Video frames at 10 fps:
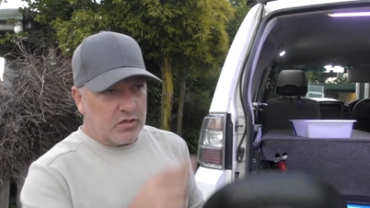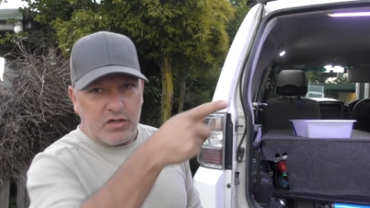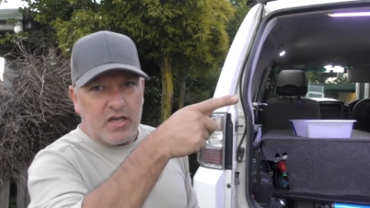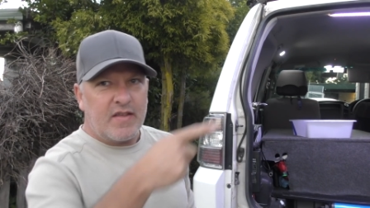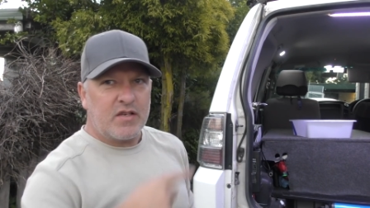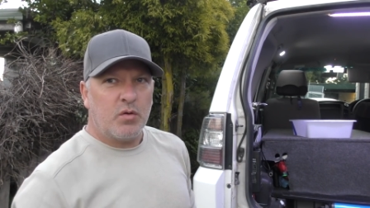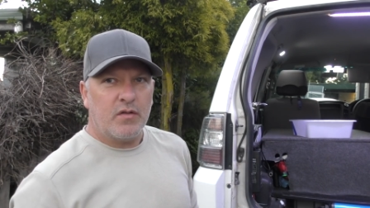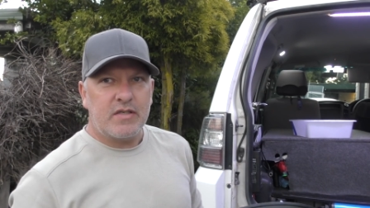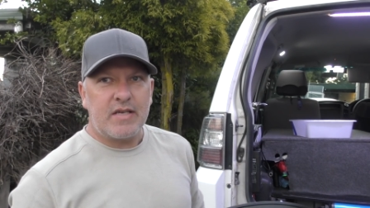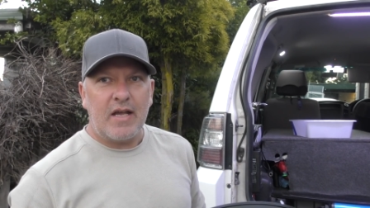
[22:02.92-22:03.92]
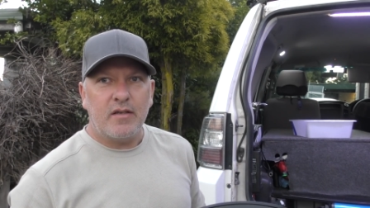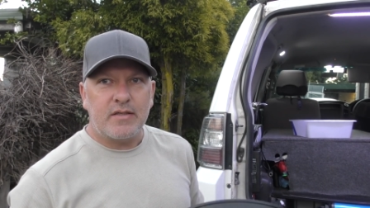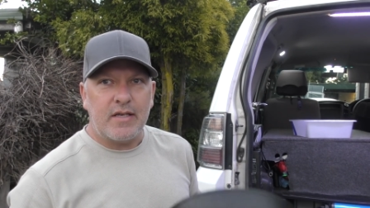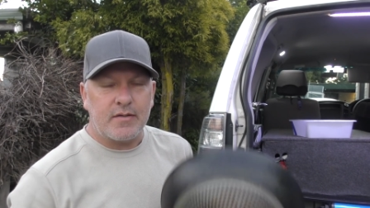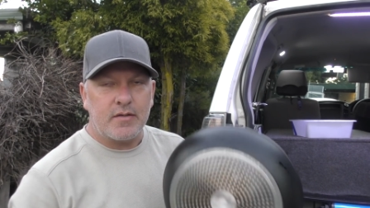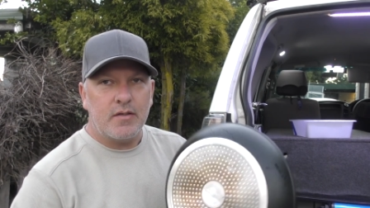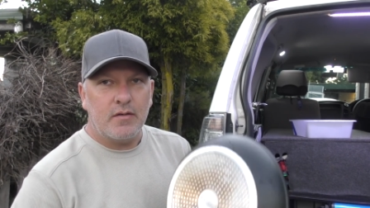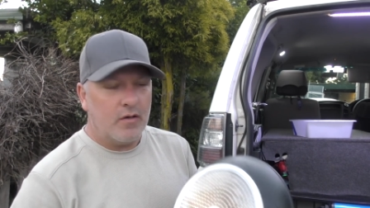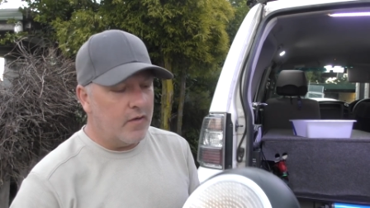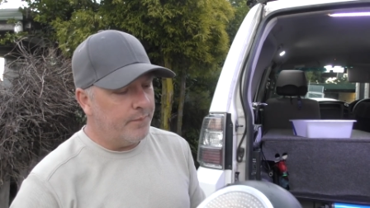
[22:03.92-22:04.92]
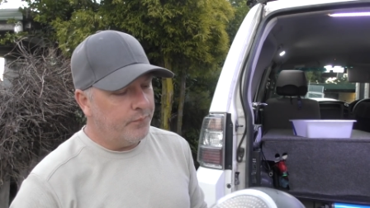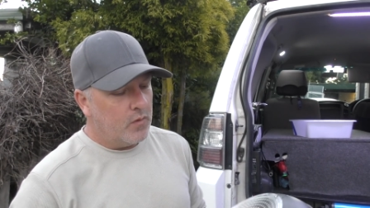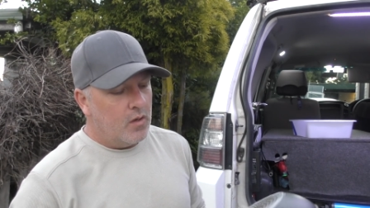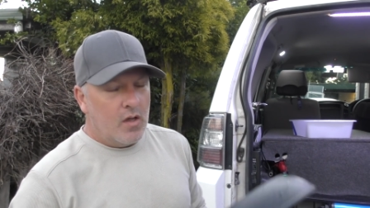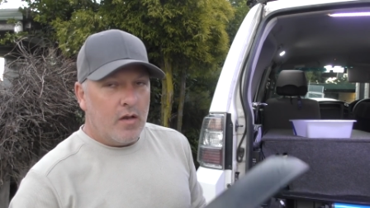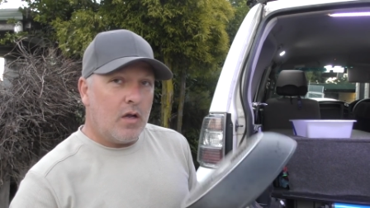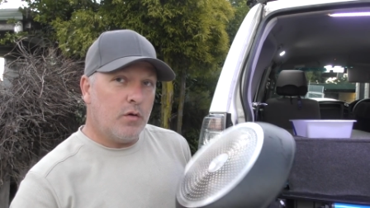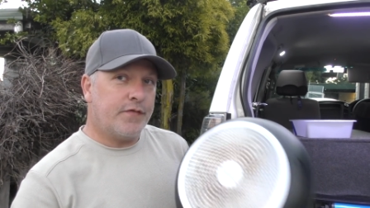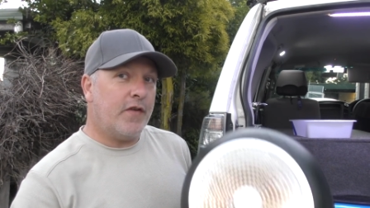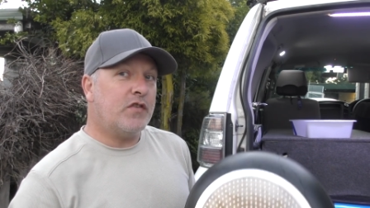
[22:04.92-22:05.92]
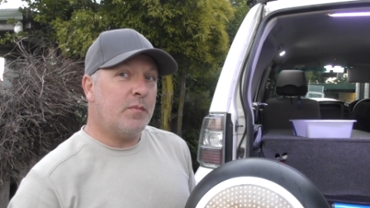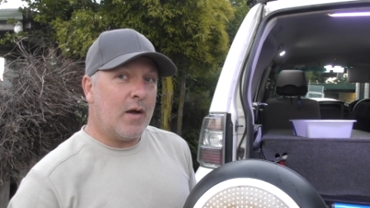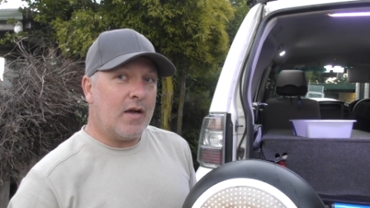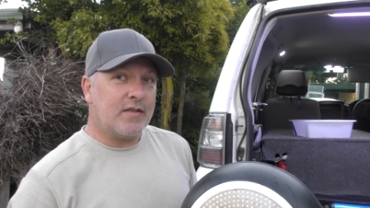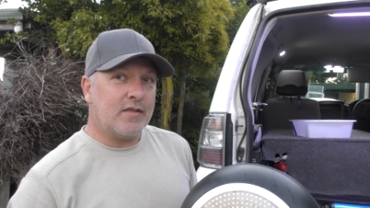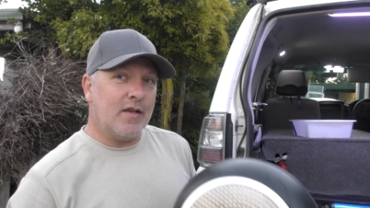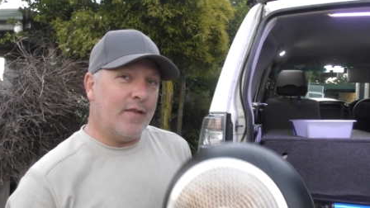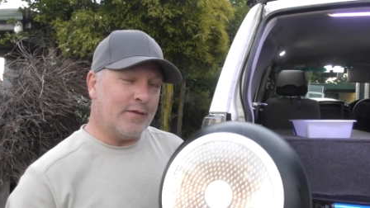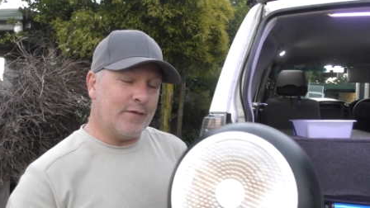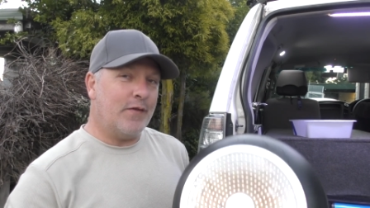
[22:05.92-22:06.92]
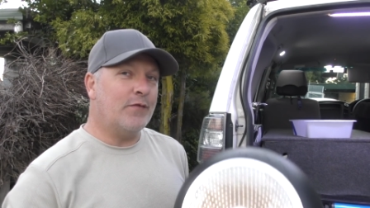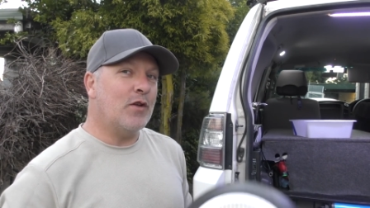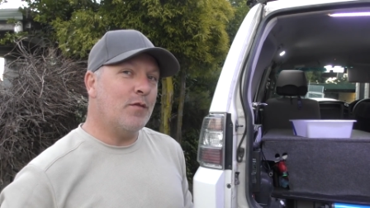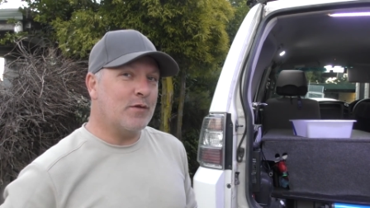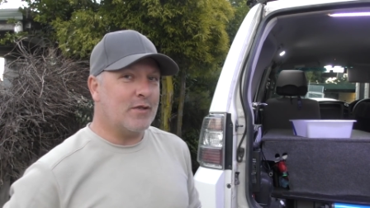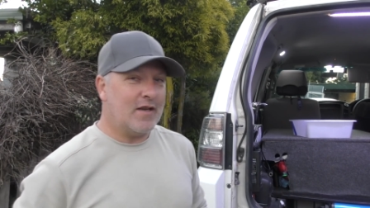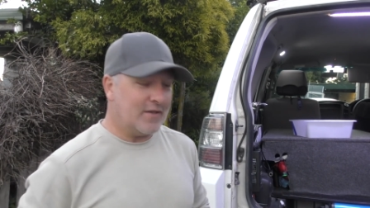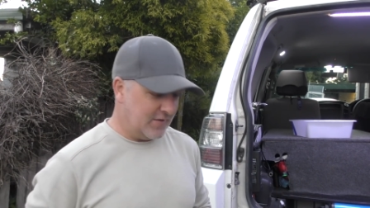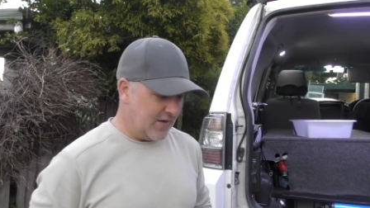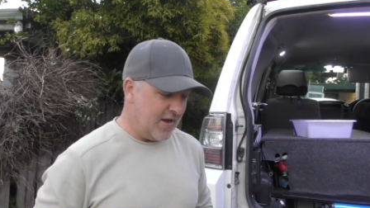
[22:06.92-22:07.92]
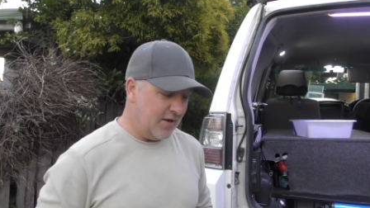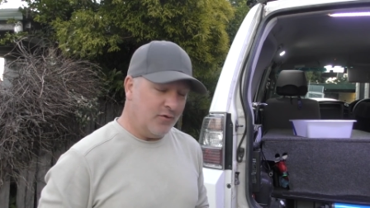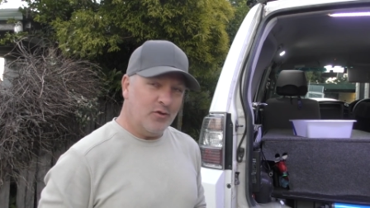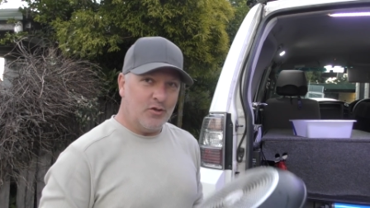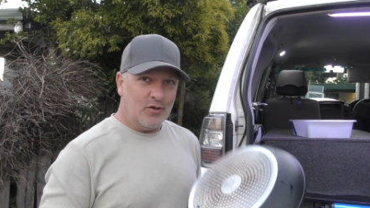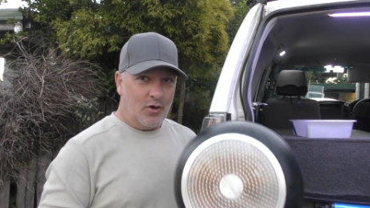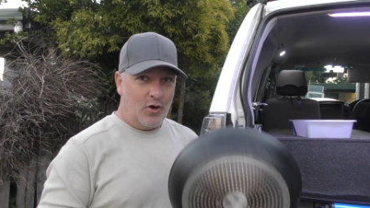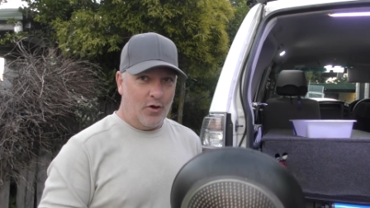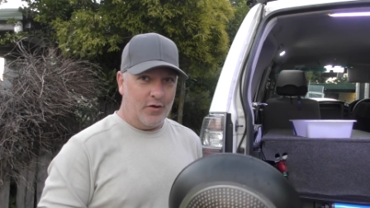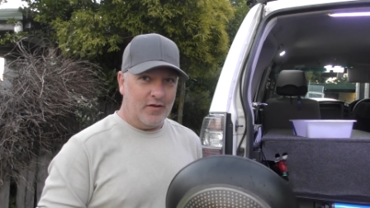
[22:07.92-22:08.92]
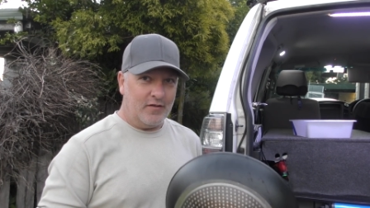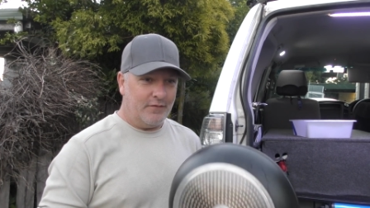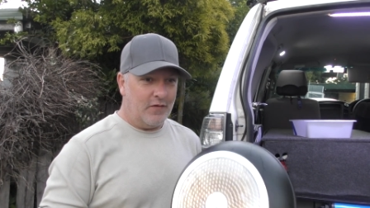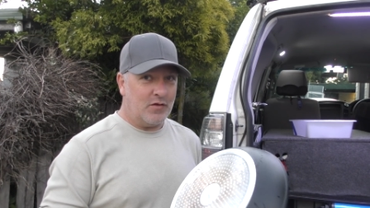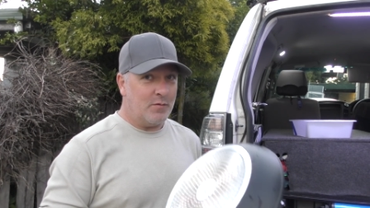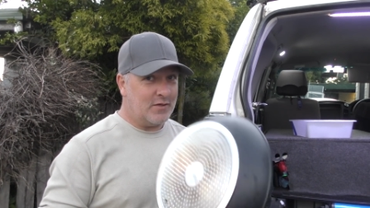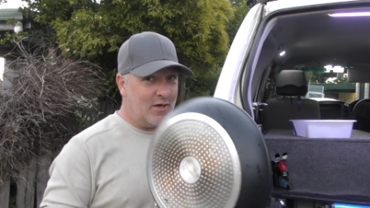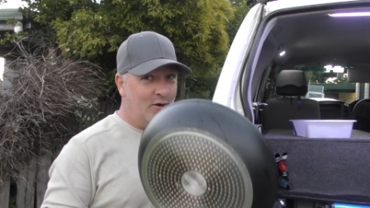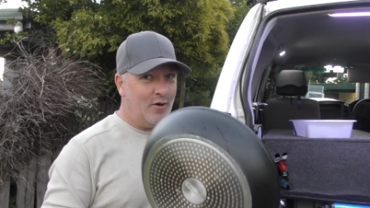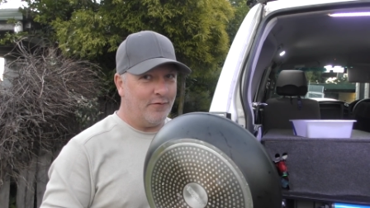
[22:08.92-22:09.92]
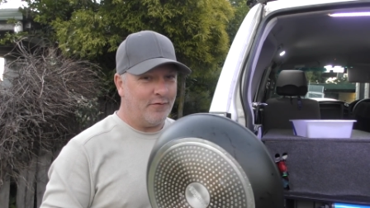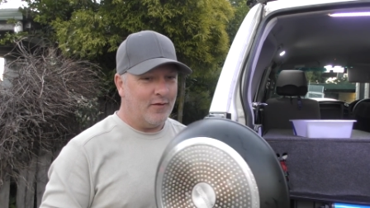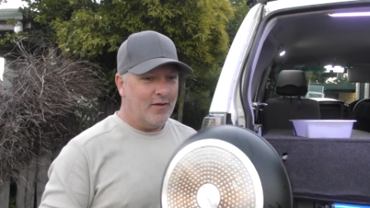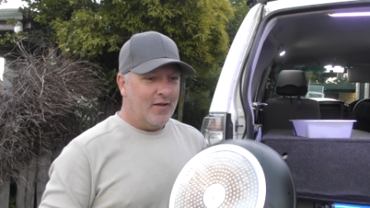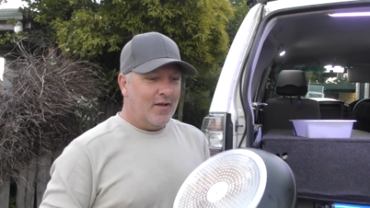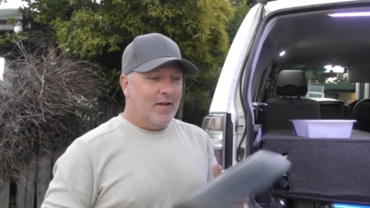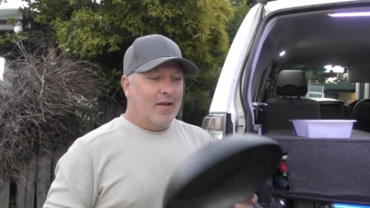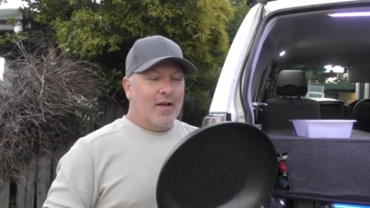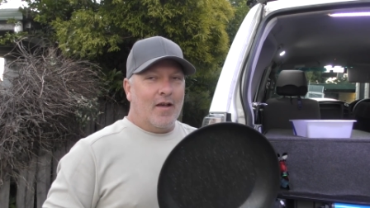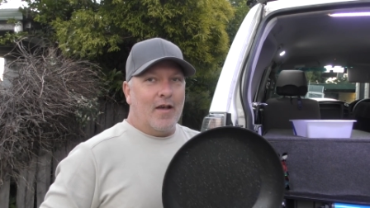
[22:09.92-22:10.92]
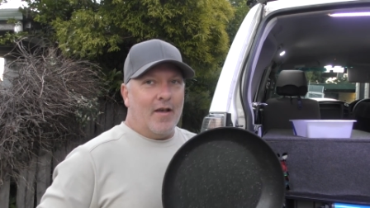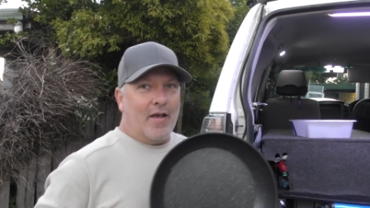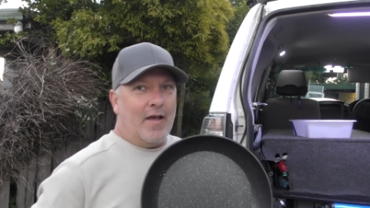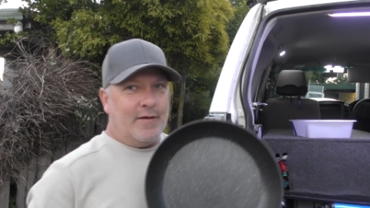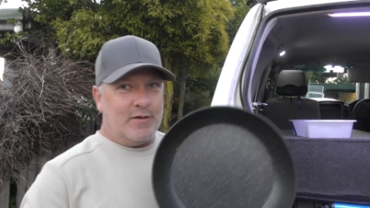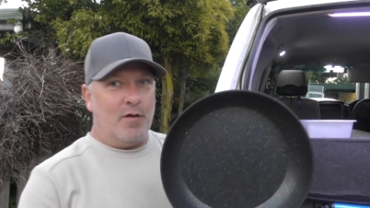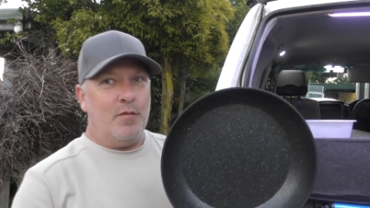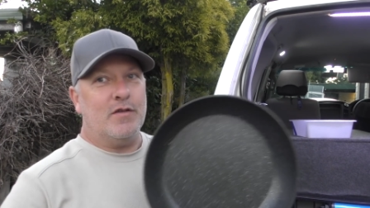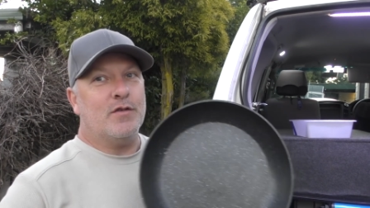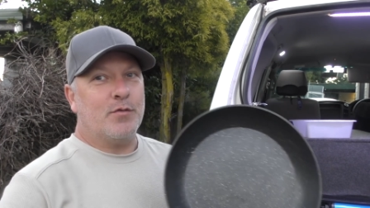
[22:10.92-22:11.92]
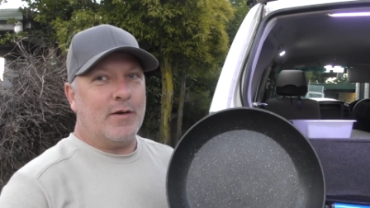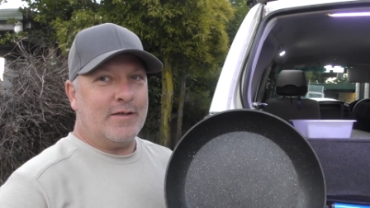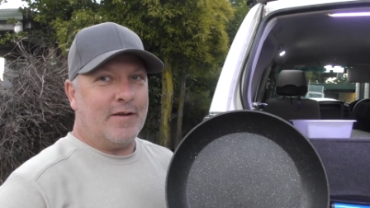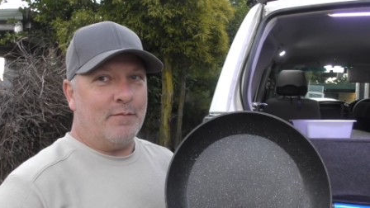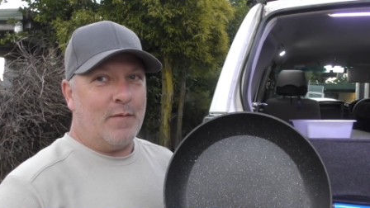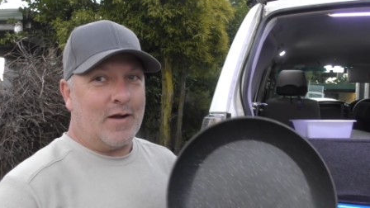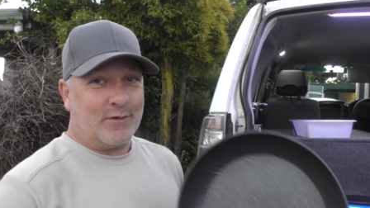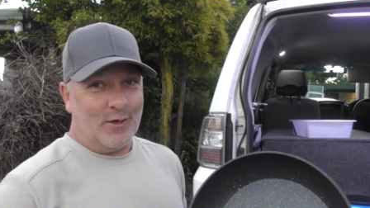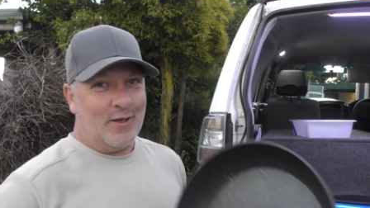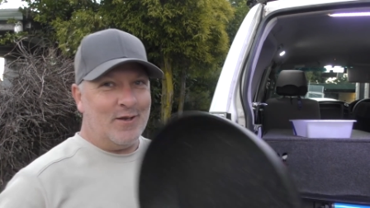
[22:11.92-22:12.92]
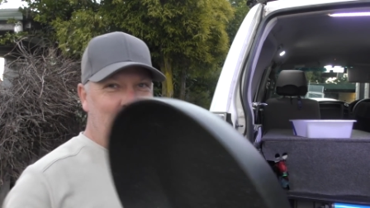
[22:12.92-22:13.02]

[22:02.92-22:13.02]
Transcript: gone, yeah, that's what the sale says, right? And it was 50 bucks and there was a 15% sale on it, 15% off. And he told me this is 27 bucks. So I'll let you